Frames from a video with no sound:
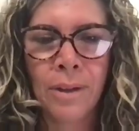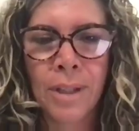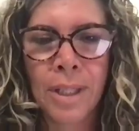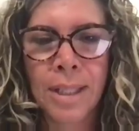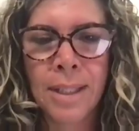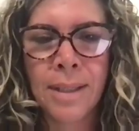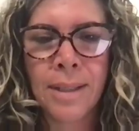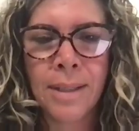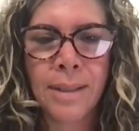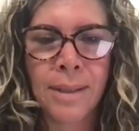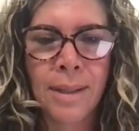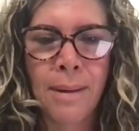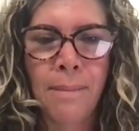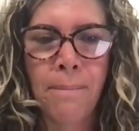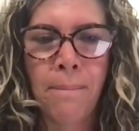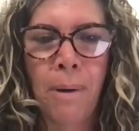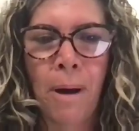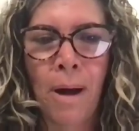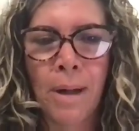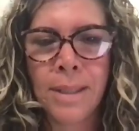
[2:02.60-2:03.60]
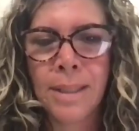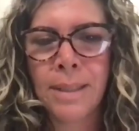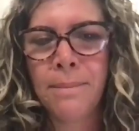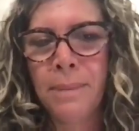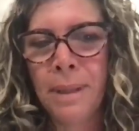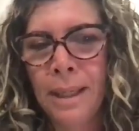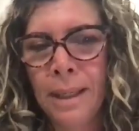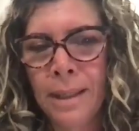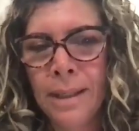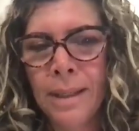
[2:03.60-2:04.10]
this is the
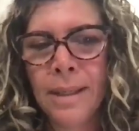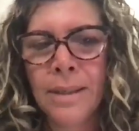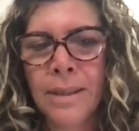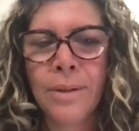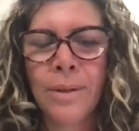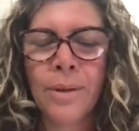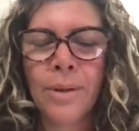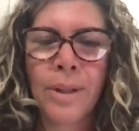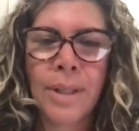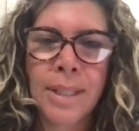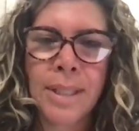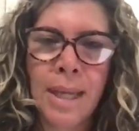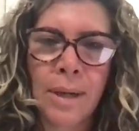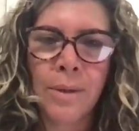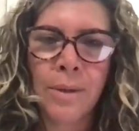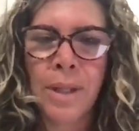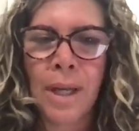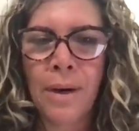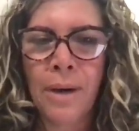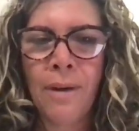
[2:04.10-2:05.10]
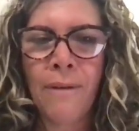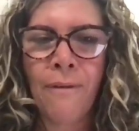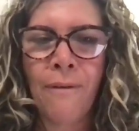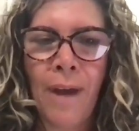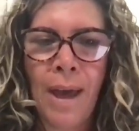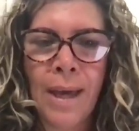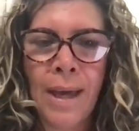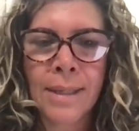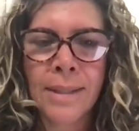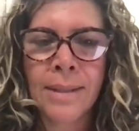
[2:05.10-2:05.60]
possibilities or the secondary
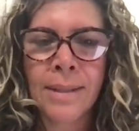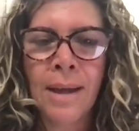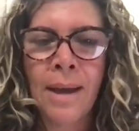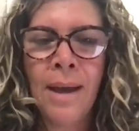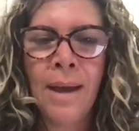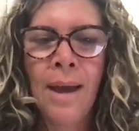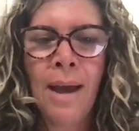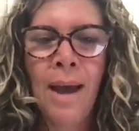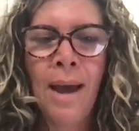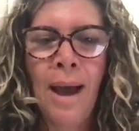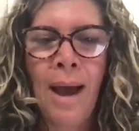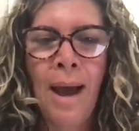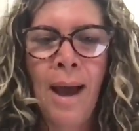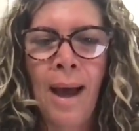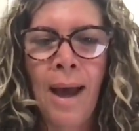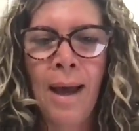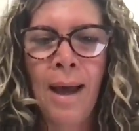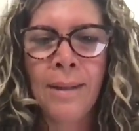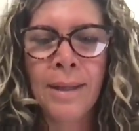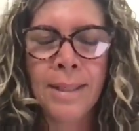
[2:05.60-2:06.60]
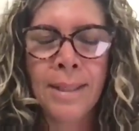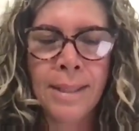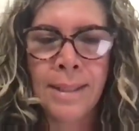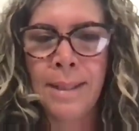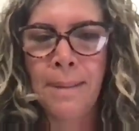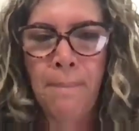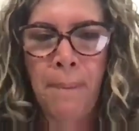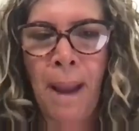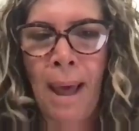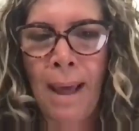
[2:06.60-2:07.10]
effects, and this is
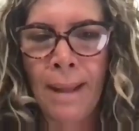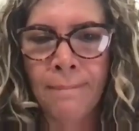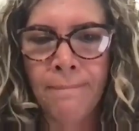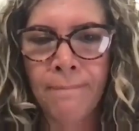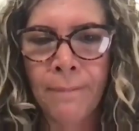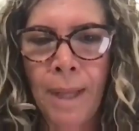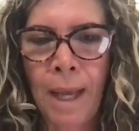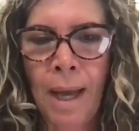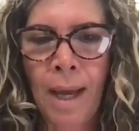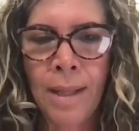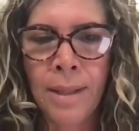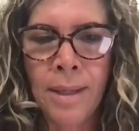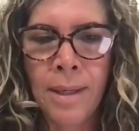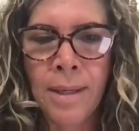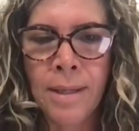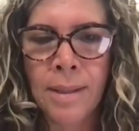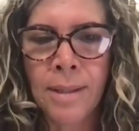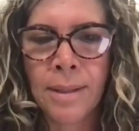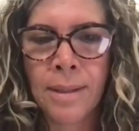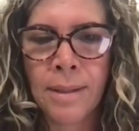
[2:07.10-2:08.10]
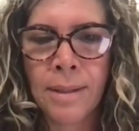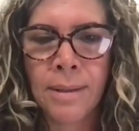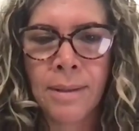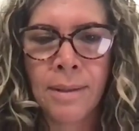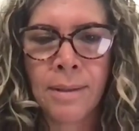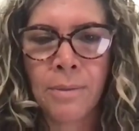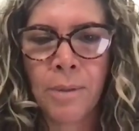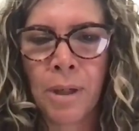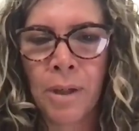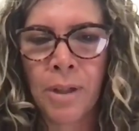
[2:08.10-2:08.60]
the plan. And then
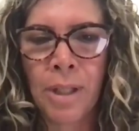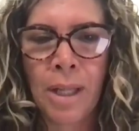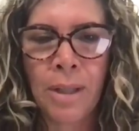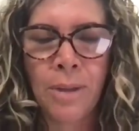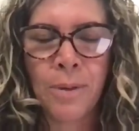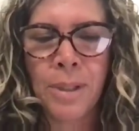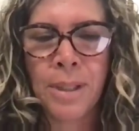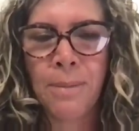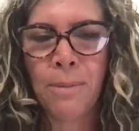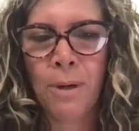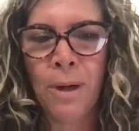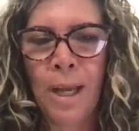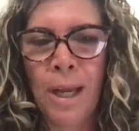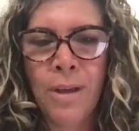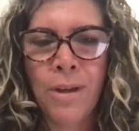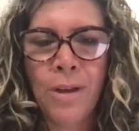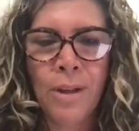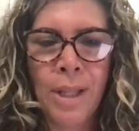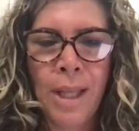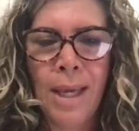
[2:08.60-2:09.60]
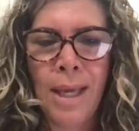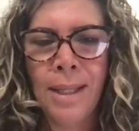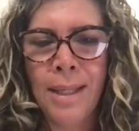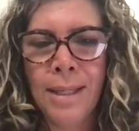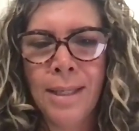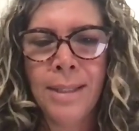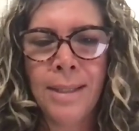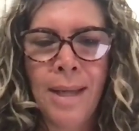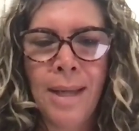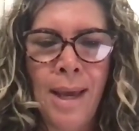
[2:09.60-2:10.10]
we're gonna do simulation day
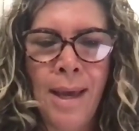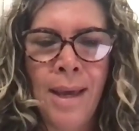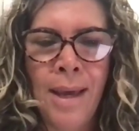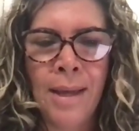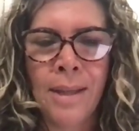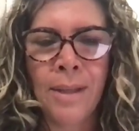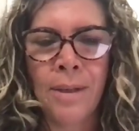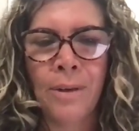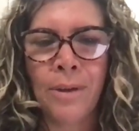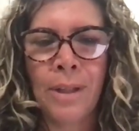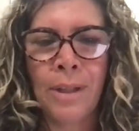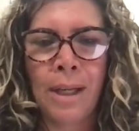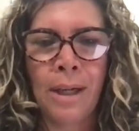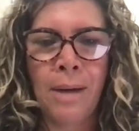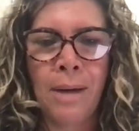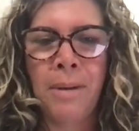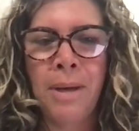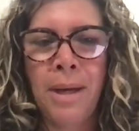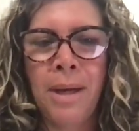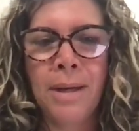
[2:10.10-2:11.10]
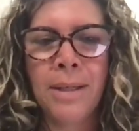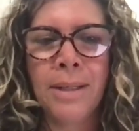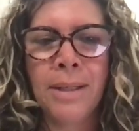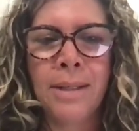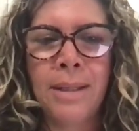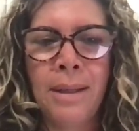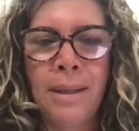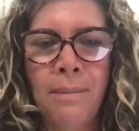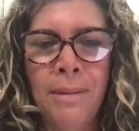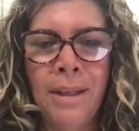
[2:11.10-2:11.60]
this day, and you're gonna come here and
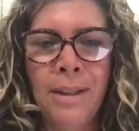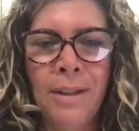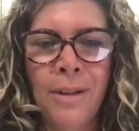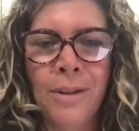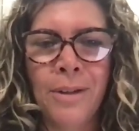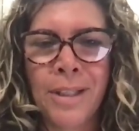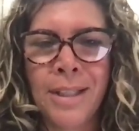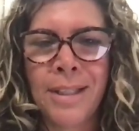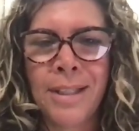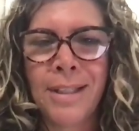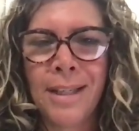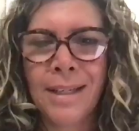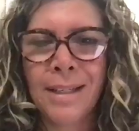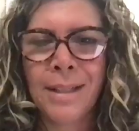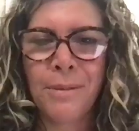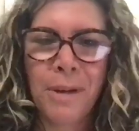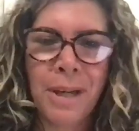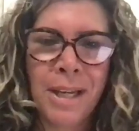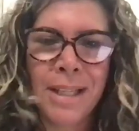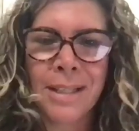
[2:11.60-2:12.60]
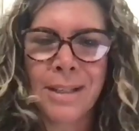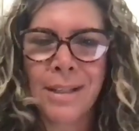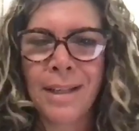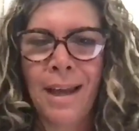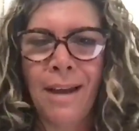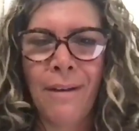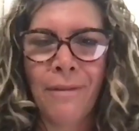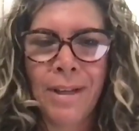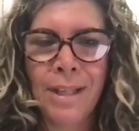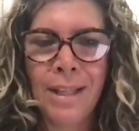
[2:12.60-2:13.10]
see me, 6 weeks
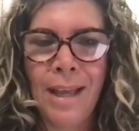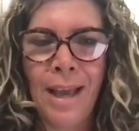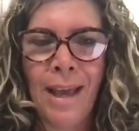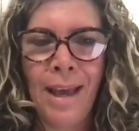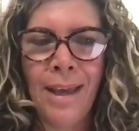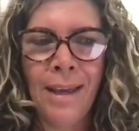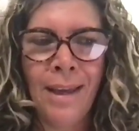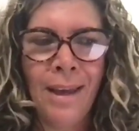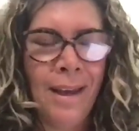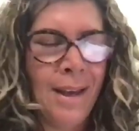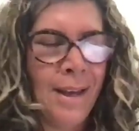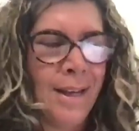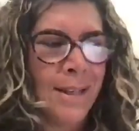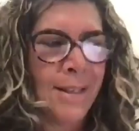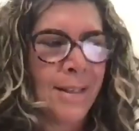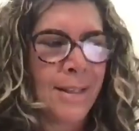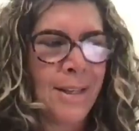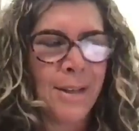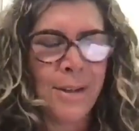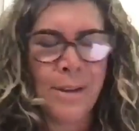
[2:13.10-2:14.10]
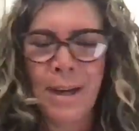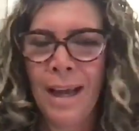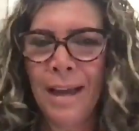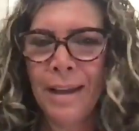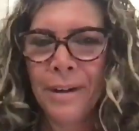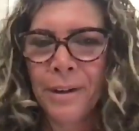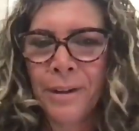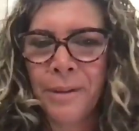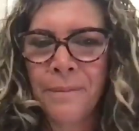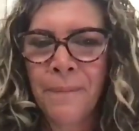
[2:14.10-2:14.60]
every day, see you
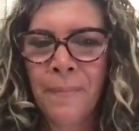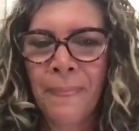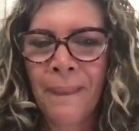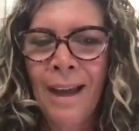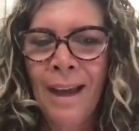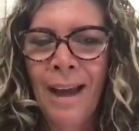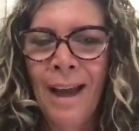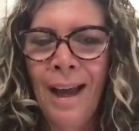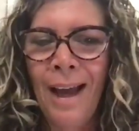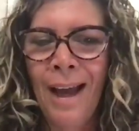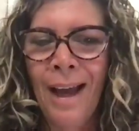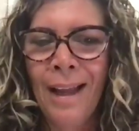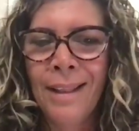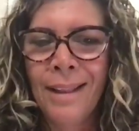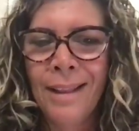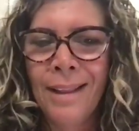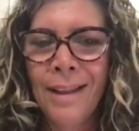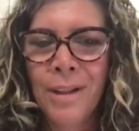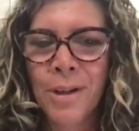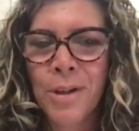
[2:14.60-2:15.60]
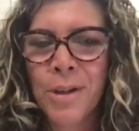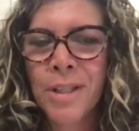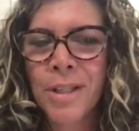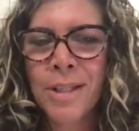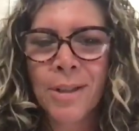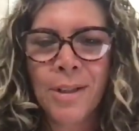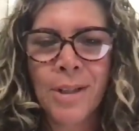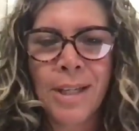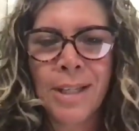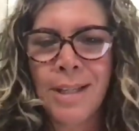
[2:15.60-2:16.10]
later. And the nurse
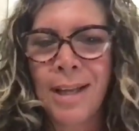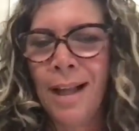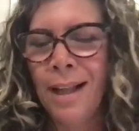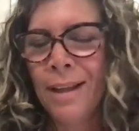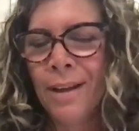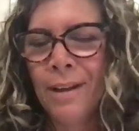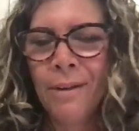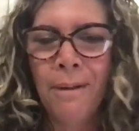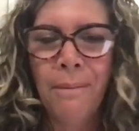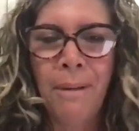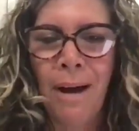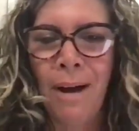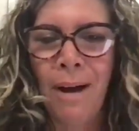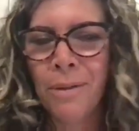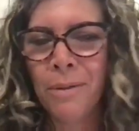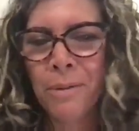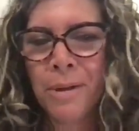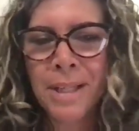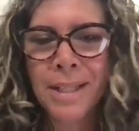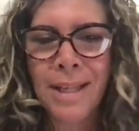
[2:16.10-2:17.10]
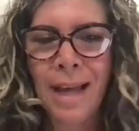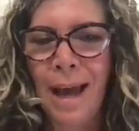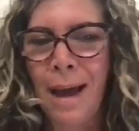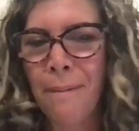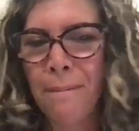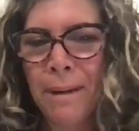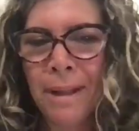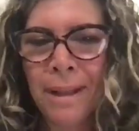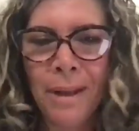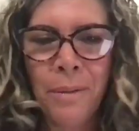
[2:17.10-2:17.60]
is gonna tell you about what's
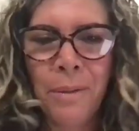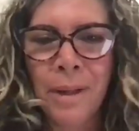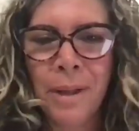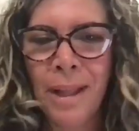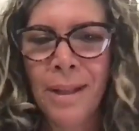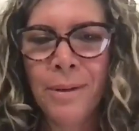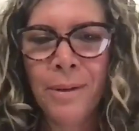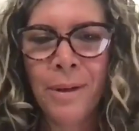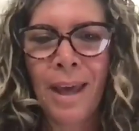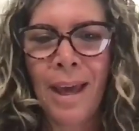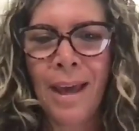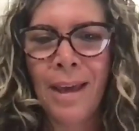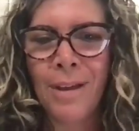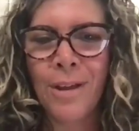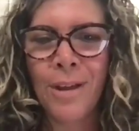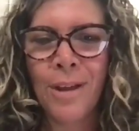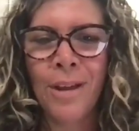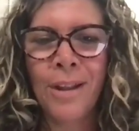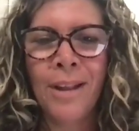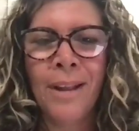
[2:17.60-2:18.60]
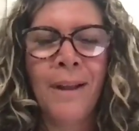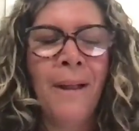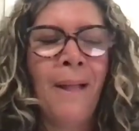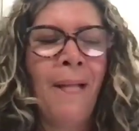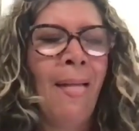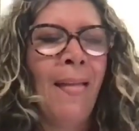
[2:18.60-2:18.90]
happening with education.